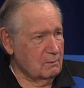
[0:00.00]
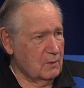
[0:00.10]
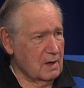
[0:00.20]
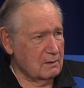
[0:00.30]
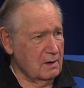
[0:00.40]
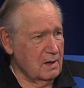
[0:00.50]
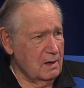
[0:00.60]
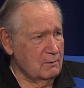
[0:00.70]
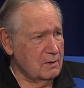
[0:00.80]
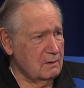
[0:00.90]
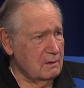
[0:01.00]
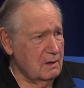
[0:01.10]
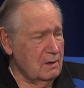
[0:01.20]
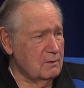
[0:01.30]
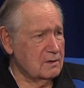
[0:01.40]
Oh, that, Jerry he, Remy, he was, yeah.
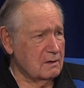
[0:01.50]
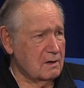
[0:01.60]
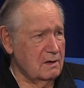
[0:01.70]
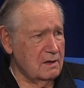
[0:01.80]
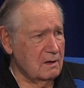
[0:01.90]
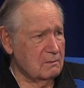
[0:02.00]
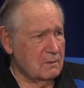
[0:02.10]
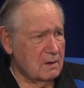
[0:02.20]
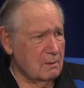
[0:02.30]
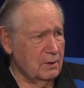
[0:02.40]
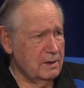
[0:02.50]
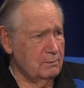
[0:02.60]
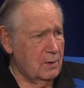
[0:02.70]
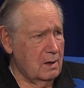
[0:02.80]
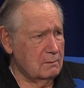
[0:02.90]
He was a he's a
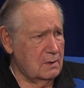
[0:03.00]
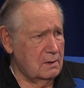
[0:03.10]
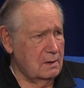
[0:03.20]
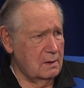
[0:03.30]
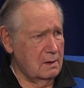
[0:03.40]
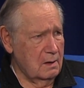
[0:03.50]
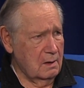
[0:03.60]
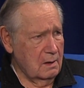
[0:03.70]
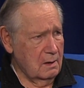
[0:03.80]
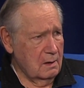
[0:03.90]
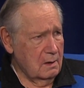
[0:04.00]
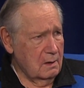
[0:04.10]
complete bum. he's still in